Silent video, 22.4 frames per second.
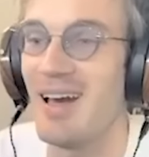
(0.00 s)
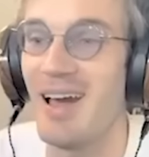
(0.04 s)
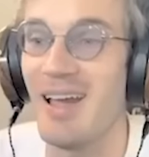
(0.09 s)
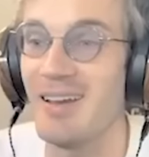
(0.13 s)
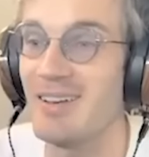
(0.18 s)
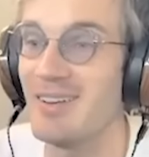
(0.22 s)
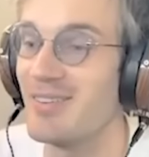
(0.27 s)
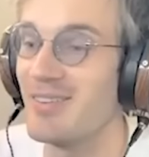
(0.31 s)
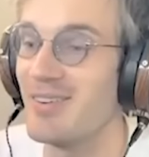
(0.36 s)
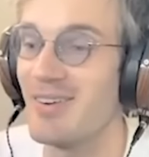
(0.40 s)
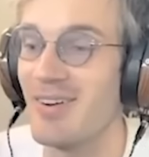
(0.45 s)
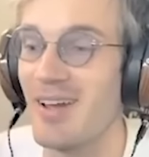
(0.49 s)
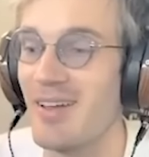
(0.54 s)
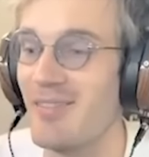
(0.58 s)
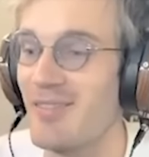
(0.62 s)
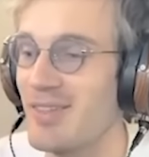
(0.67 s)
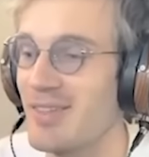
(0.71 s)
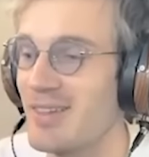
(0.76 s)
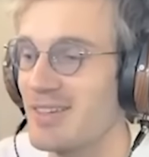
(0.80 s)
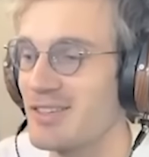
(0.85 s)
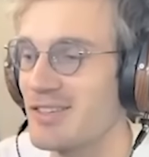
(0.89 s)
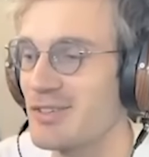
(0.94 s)
I don't know,
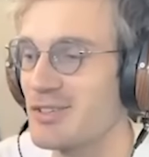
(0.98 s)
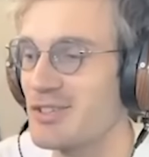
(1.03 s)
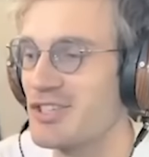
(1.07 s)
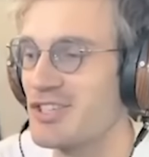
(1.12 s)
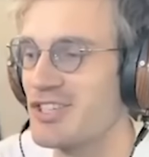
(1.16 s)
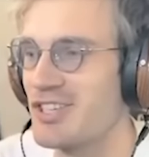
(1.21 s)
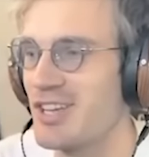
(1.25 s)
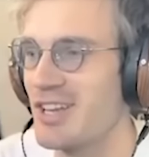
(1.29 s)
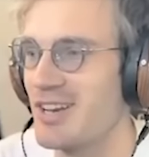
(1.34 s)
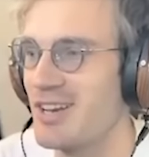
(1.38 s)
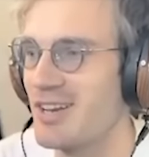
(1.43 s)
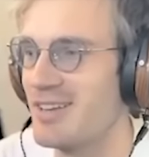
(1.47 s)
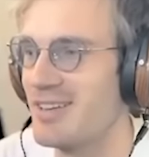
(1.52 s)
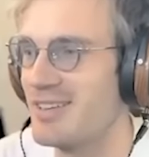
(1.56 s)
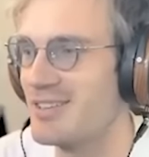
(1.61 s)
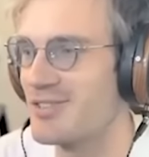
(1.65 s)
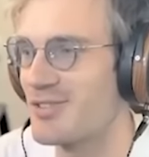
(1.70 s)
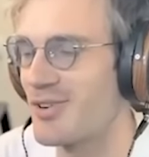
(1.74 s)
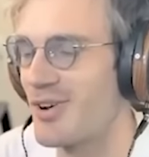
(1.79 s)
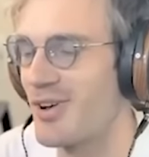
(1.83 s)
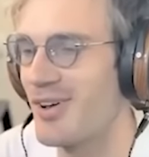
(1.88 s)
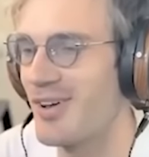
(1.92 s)
everything is so shitty
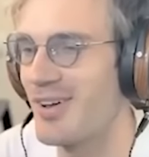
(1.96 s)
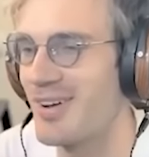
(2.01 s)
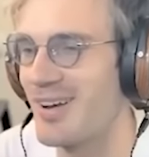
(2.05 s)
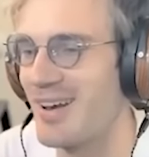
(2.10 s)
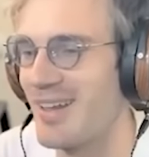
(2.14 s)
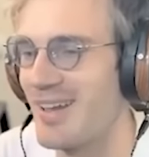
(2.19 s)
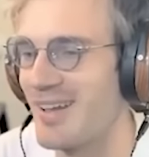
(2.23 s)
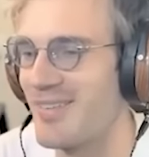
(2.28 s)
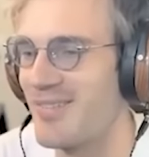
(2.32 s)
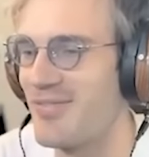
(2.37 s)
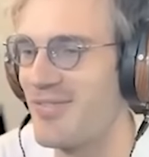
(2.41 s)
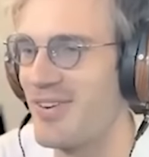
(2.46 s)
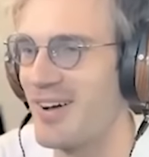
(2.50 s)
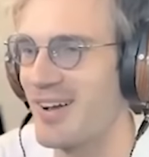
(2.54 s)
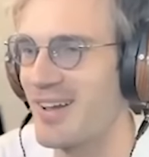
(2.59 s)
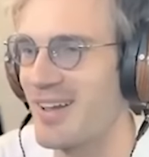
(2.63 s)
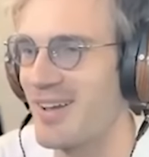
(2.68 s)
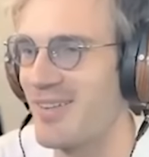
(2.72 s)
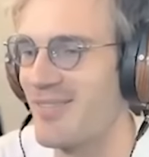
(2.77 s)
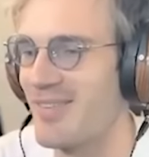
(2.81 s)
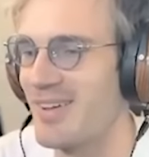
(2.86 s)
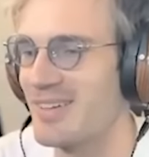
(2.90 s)
drawn, like
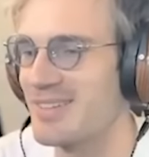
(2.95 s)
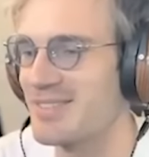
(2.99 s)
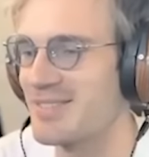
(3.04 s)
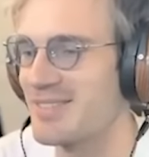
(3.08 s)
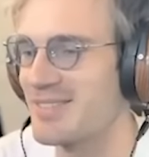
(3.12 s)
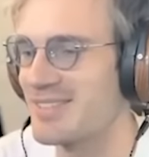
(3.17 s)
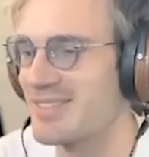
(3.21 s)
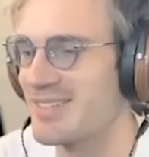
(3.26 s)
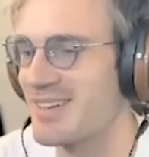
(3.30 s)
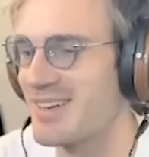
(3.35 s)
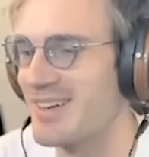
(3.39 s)
how am I supposed to